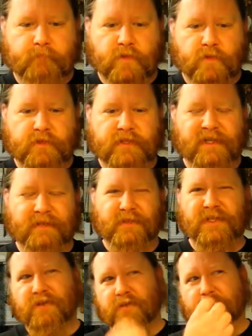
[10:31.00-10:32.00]
One time she
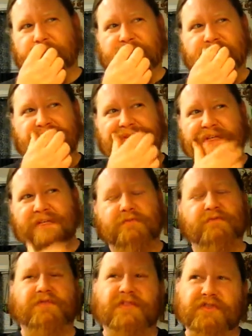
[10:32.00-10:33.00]
called me. She was
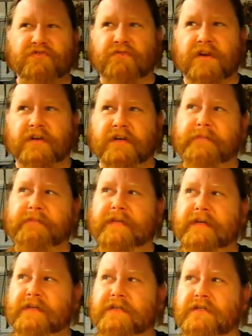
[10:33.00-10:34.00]
really drunk.
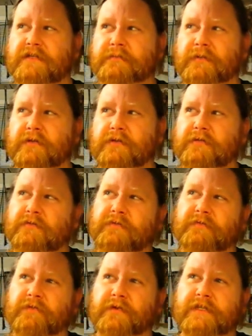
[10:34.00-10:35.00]
She'd spilled all sorts of
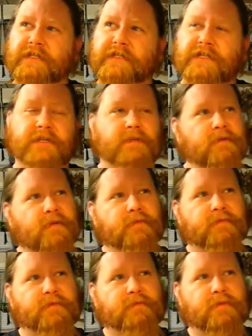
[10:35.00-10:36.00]
crazy shit all over
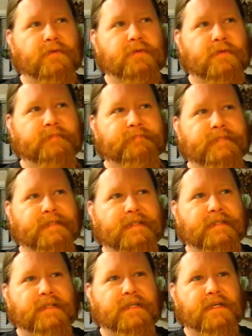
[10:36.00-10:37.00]
the floor.
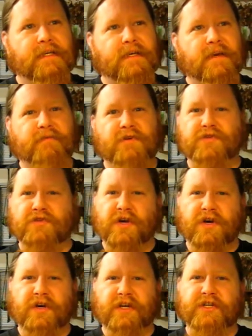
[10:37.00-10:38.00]
Covered her
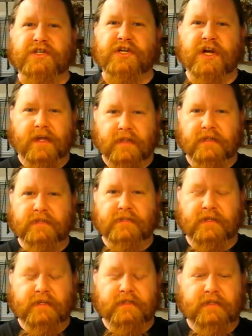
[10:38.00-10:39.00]
dog in chocolate
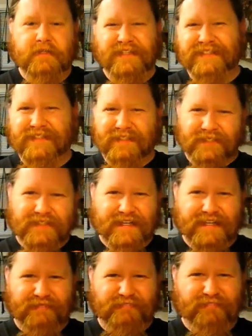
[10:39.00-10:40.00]
sauce. This little
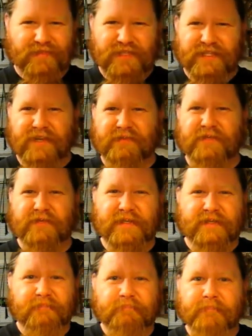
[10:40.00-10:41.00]
tiny schnauzery
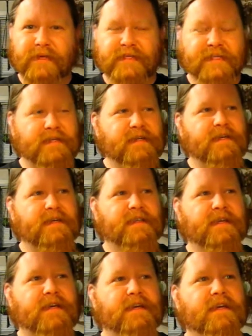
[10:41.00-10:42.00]
punting dog
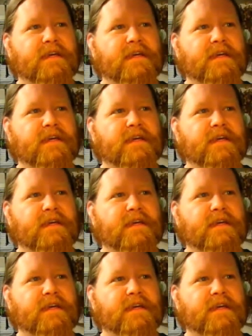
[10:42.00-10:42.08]
thing.